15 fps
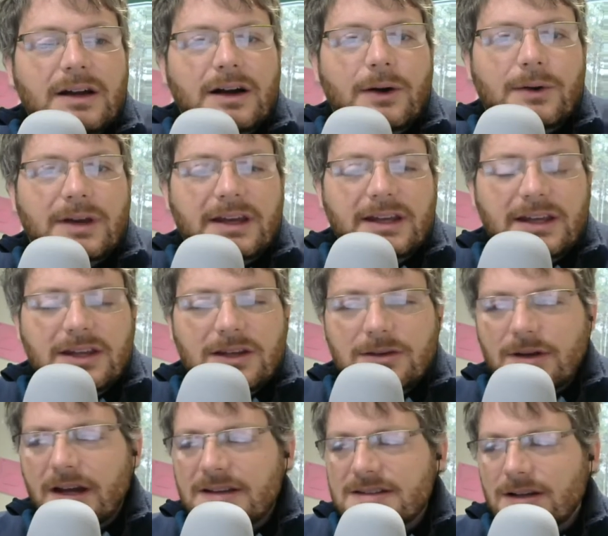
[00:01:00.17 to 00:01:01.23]
Okay, you
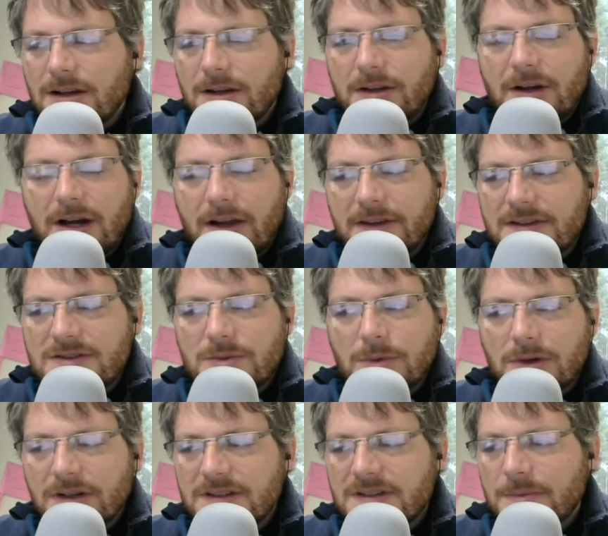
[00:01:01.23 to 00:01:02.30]
guys all know how this
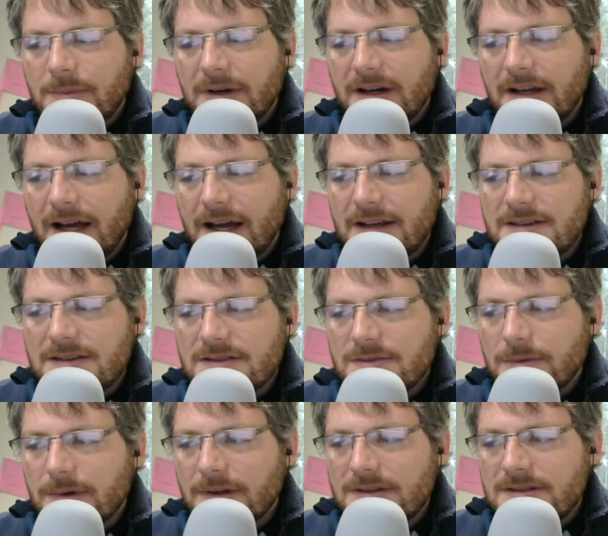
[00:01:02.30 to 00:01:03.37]
works, but I
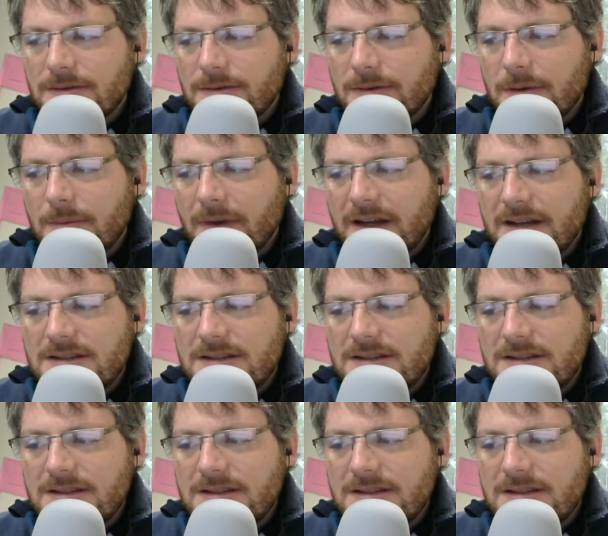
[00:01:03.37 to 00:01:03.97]
just want to remind